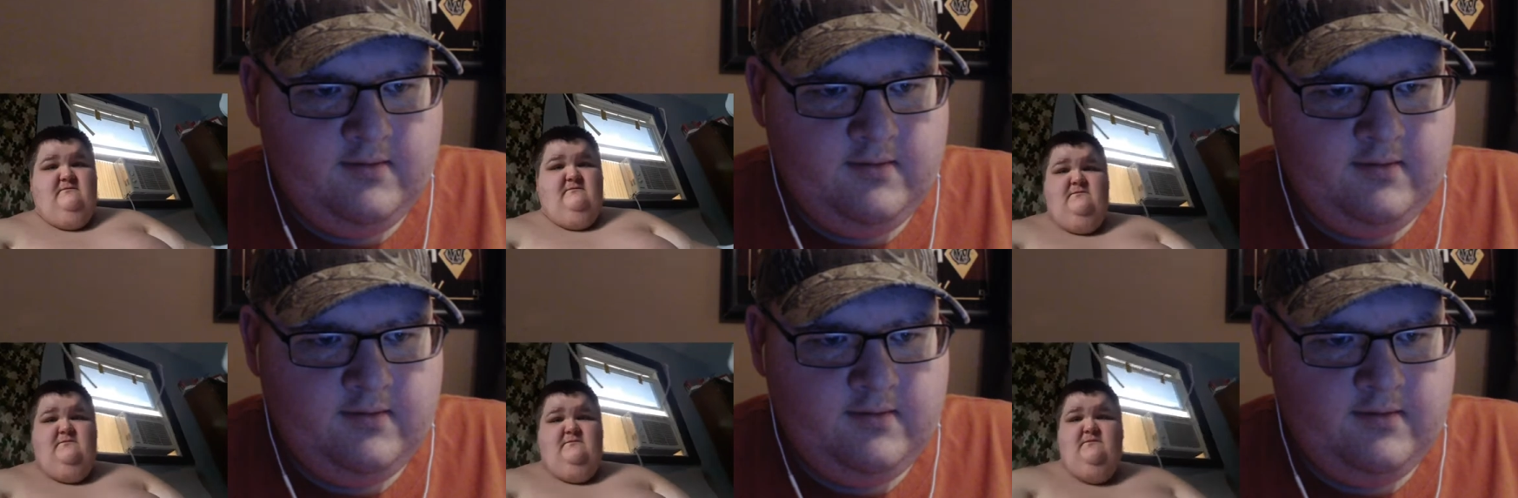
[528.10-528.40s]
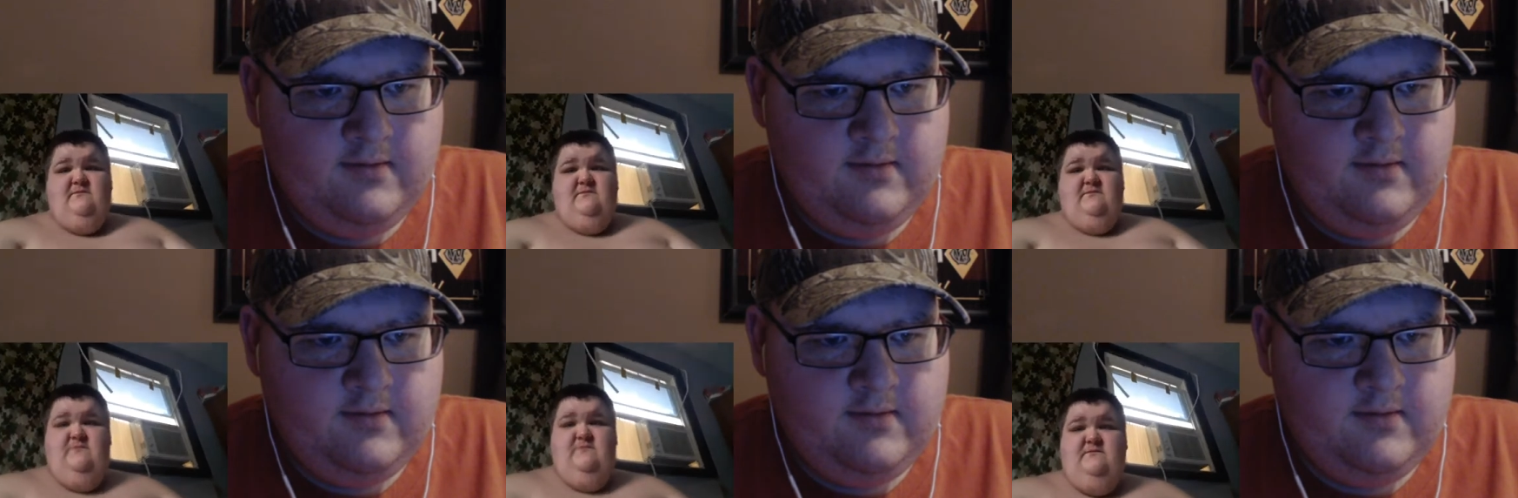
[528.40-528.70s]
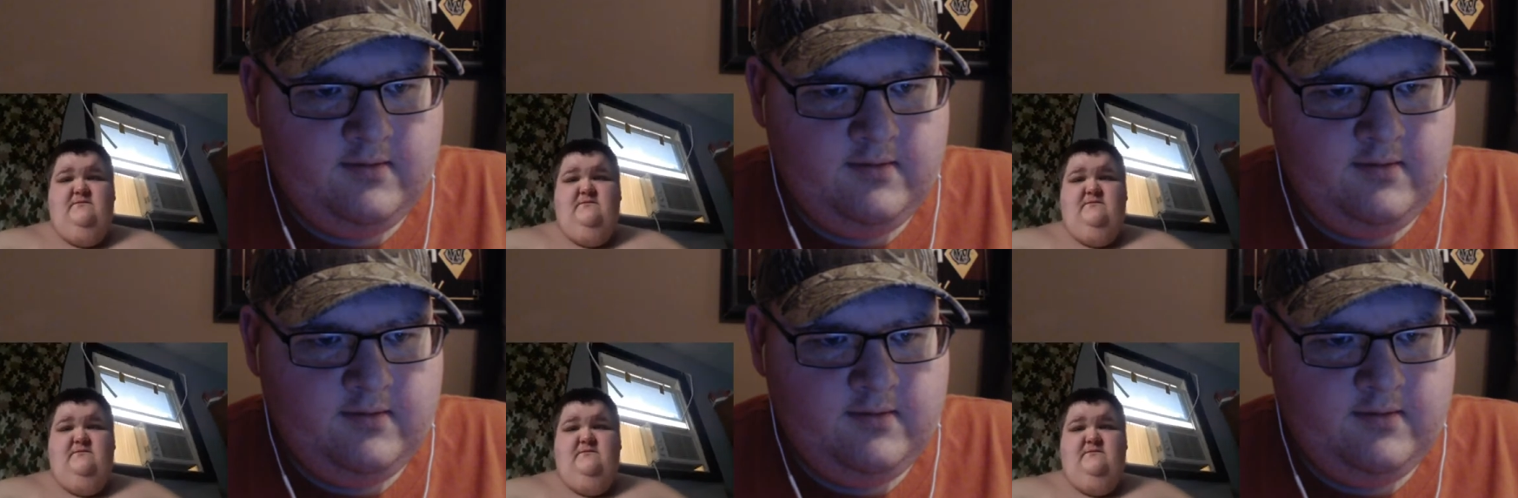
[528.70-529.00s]

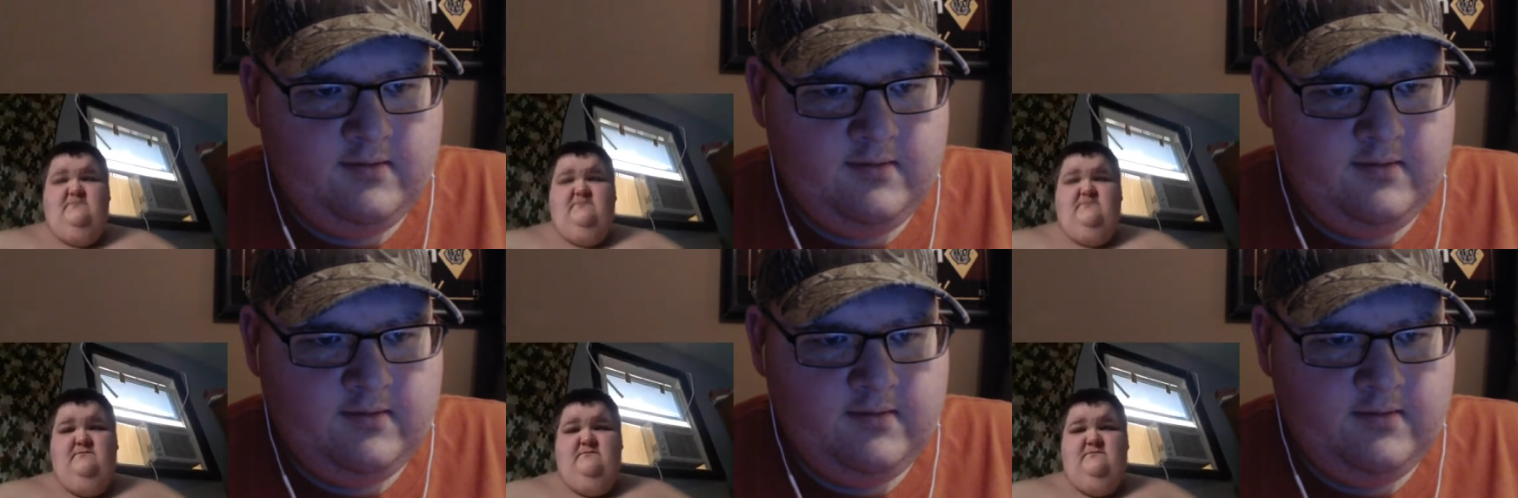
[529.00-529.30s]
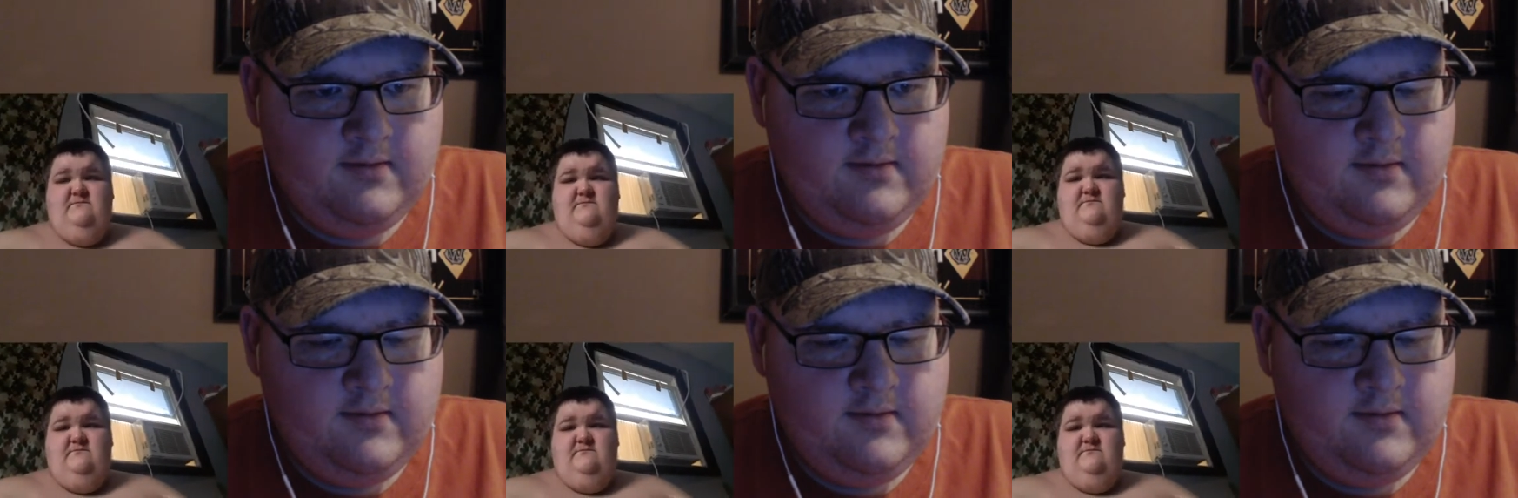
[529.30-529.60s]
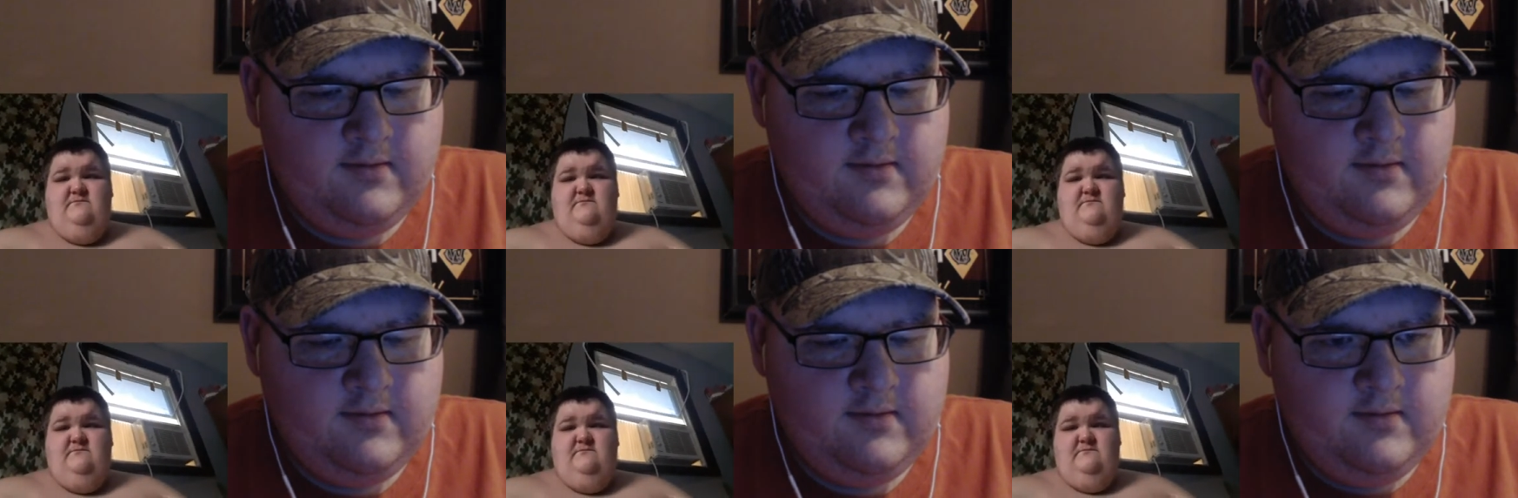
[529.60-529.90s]

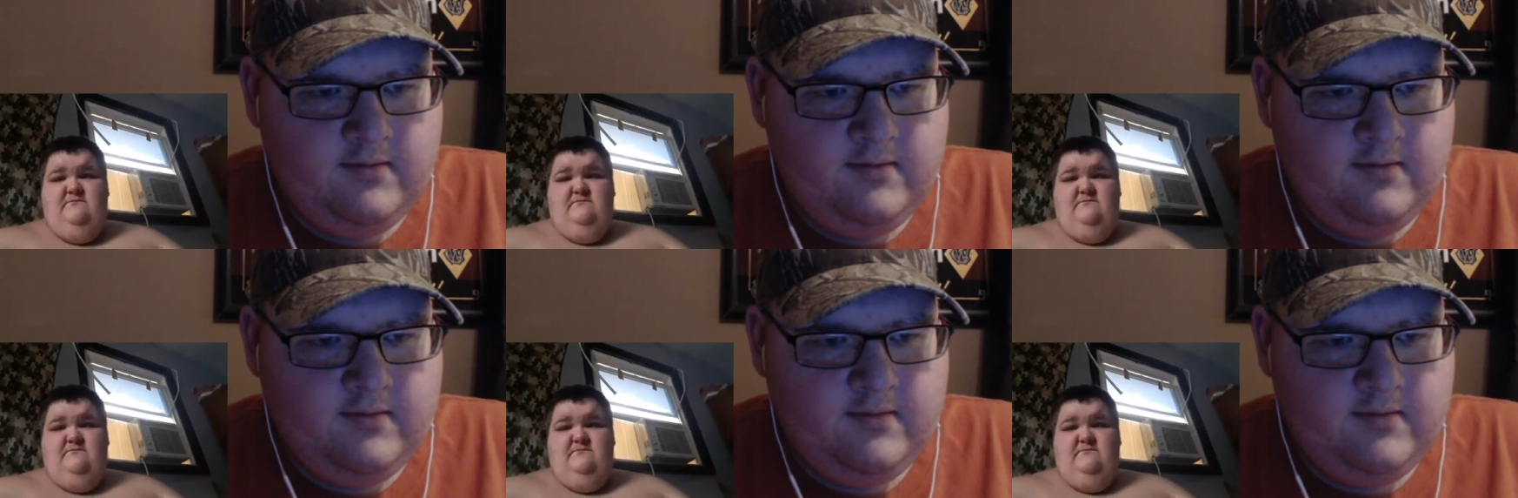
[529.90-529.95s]
No one is speaking in this clip.